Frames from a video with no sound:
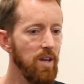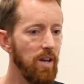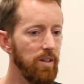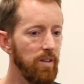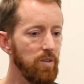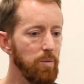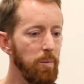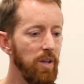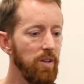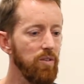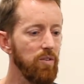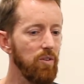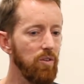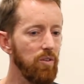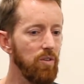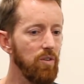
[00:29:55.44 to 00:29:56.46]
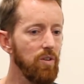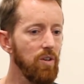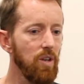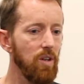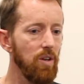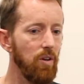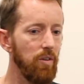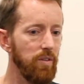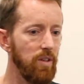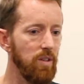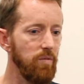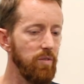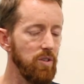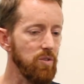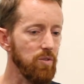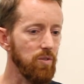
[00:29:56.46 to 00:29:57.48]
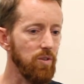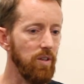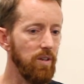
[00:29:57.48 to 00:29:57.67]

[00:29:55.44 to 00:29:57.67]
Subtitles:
And it depends on the individual.